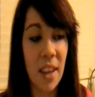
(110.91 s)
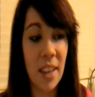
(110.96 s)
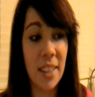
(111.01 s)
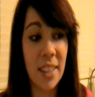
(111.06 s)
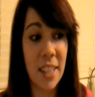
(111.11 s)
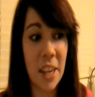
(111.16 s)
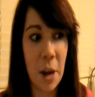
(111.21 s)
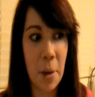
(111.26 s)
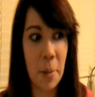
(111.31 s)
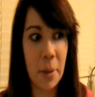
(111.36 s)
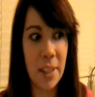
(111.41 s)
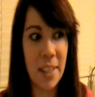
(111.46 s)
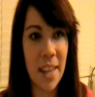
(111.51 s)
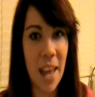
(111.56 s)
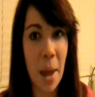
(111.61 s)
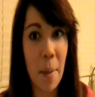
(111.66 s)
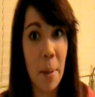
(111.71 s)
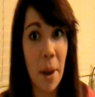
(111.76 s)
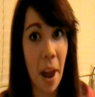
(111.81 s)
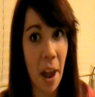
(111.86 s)
it's terrible to
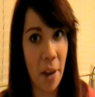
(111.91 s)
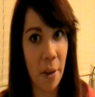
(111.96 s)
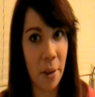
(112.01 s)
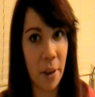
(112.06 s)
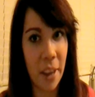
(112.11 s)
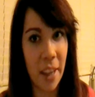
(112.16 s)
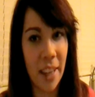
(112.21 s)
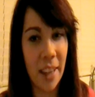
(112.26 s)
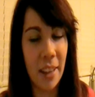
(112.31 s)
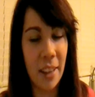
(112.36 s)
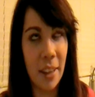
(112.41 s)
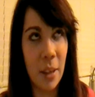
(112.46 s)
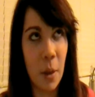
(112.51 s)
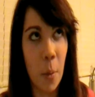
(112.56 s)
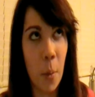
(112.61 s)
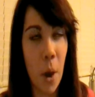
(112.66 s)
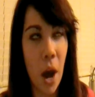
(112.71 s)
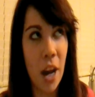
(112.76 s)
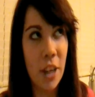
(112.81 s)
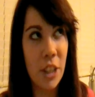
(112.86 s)
say but I don't really
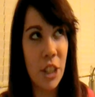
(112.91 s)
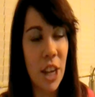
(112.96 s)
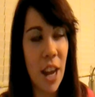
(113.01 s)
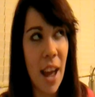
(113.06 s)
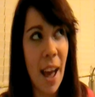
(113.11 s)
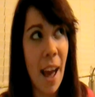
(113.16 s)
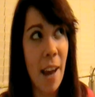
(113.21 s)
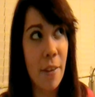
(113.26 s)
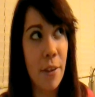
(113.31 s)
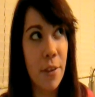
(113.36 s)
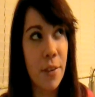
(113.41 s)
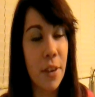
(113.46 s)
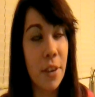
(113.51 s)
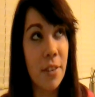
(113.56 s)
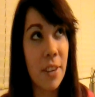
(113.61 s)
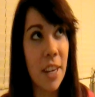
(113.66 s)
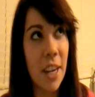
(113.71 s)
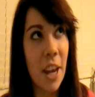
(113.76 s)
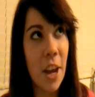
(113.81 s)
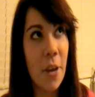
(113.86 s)
watch half of your
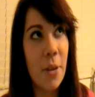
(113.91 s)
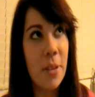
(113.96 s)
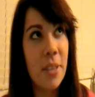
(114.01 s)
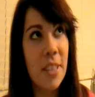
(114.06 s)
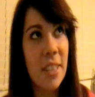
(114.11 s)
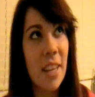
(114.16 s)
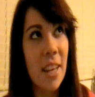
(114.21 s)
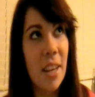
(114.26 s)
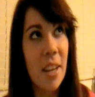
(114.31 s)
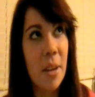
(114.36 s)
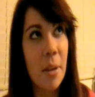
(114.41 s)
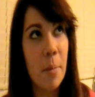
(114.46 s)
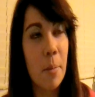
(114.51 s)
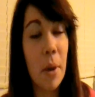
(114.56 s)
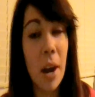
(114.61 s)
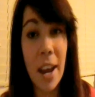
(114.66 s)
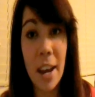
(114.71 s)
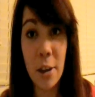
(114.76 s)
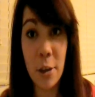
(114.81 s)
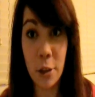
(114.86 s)
videos
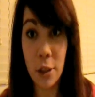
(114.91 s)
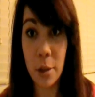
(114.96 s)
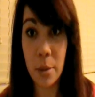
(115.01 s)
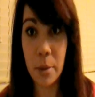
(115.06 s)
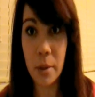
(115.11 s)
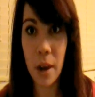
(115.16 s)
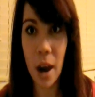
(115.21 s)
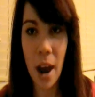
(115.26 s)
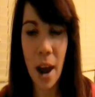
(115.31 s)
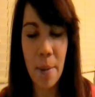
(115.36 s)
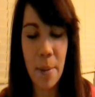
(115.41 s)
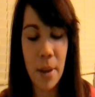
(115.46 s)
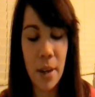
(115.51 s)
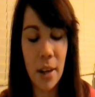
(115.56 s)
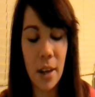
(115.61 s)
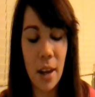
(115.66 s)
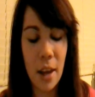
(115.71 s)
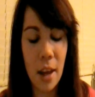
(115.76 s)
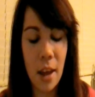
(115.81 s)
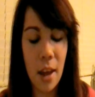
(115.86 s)
but I do subscribe and